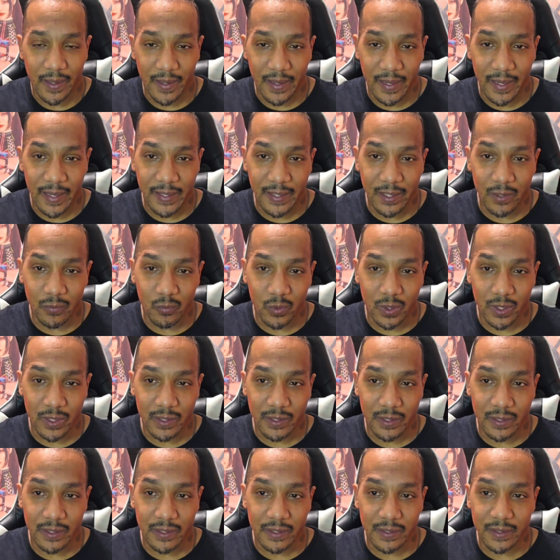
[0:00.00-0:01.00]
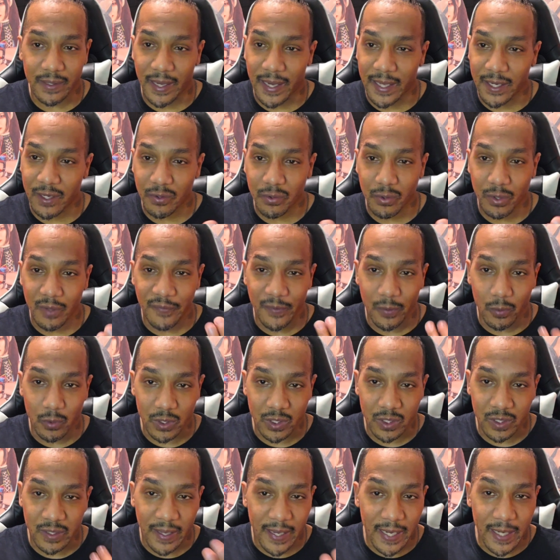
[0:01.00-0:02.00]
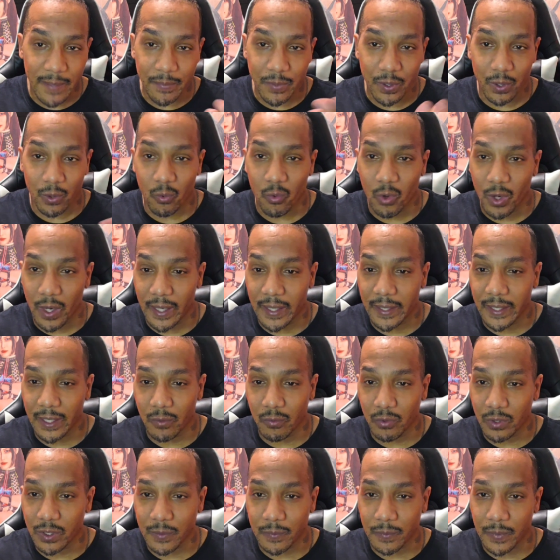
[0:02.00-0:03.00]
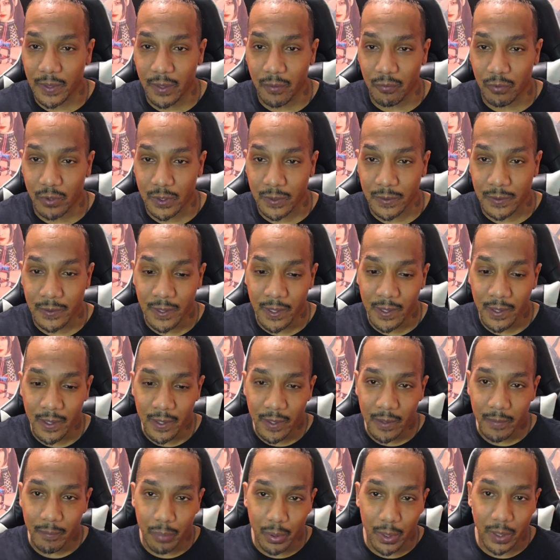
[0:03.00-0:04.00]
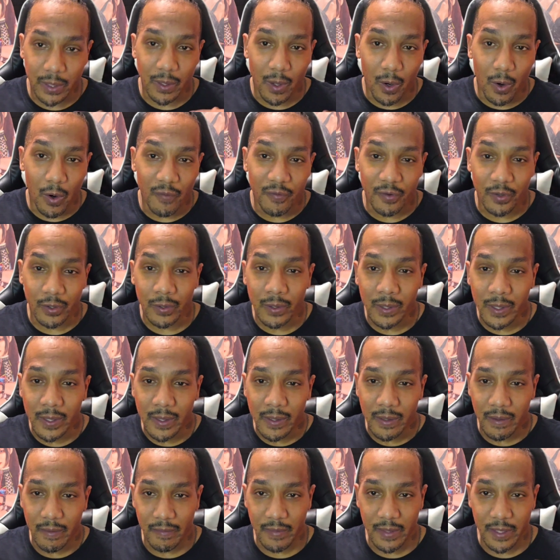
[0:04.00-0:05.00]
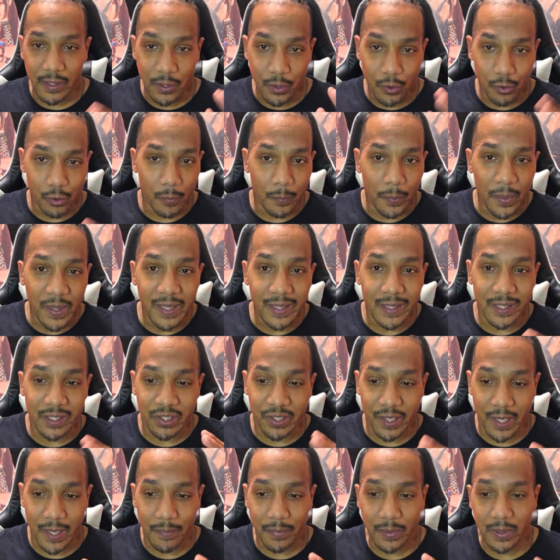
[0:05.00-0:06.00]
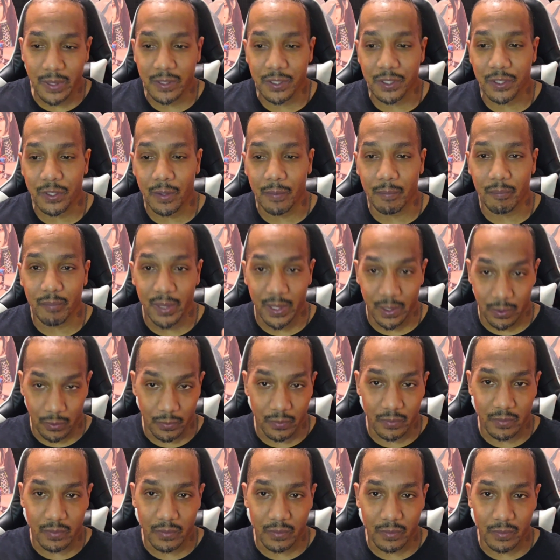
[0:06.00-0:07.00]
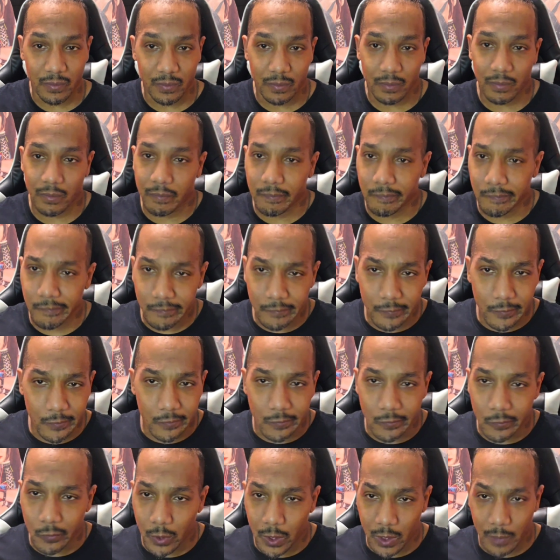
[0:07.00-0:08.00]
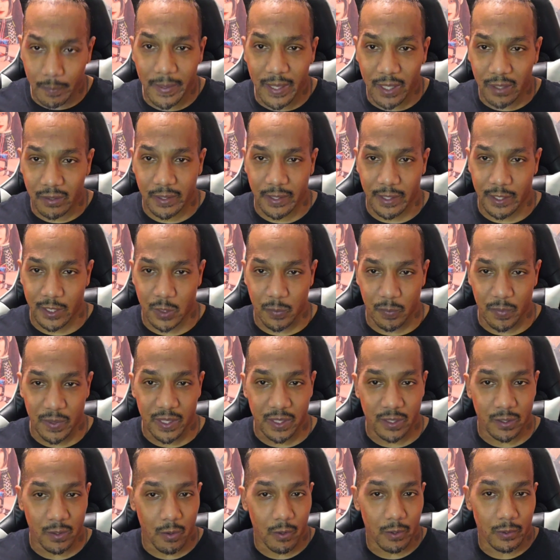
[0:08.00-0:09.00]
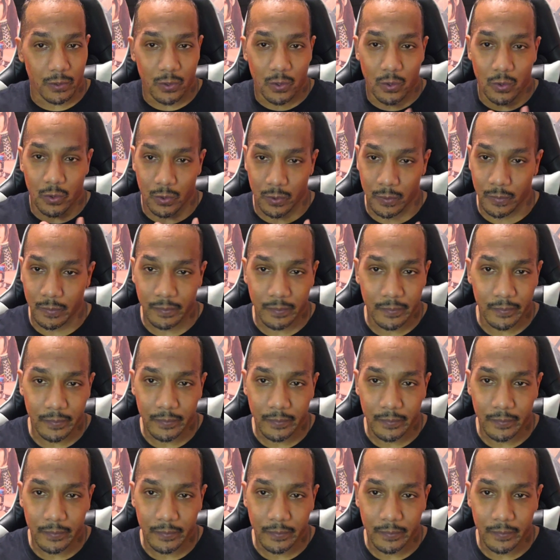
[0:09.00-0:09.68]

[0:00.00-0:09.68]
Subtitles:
And it was, I don't know if it was taped or what, it was put over the European Championship belt. What about that speaks hardcore?